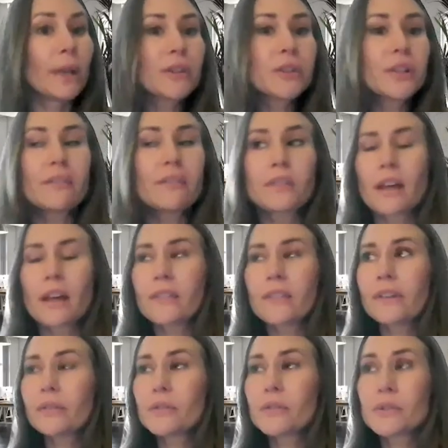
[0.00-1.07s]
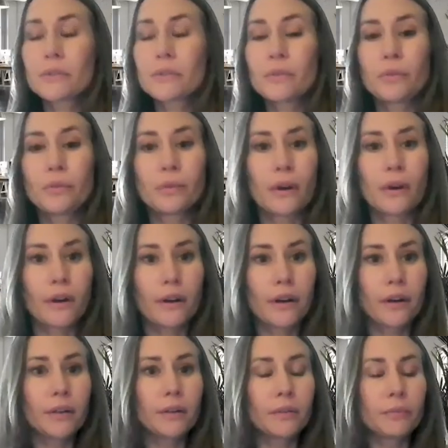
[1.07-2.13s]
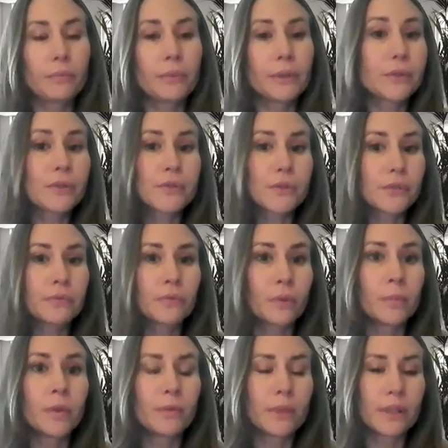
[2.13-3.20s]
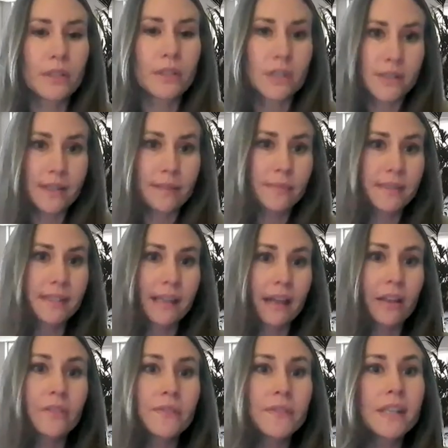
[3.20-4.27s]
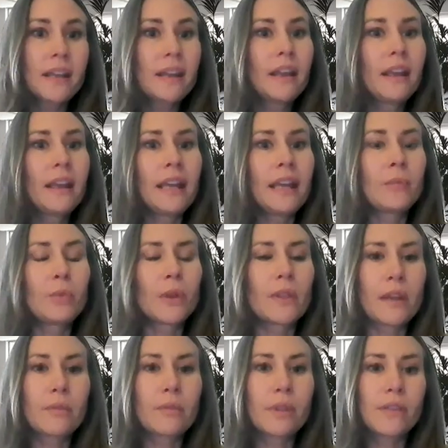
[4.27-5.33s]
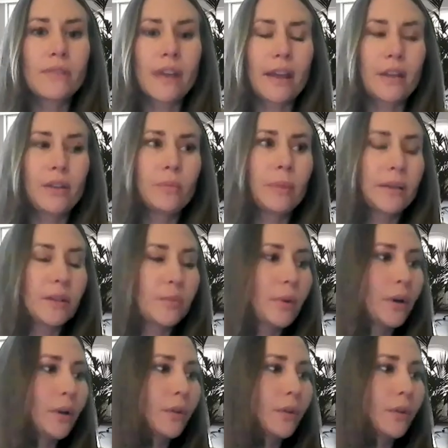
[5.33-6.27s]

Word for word: We actually have a lot of founders who are realtors or former realtors themselves. And what they really value about the